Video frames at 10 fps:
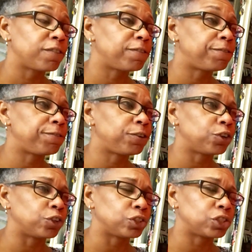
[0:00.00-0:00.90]

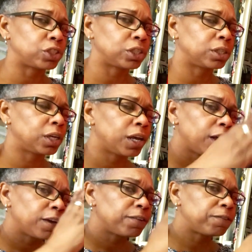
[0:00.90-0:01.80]
Foot.
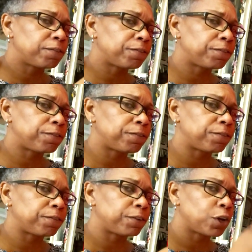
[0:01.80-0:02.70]

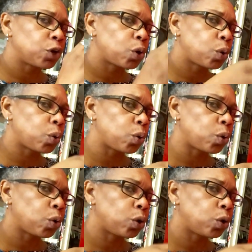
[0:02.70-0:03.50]
F-o-t.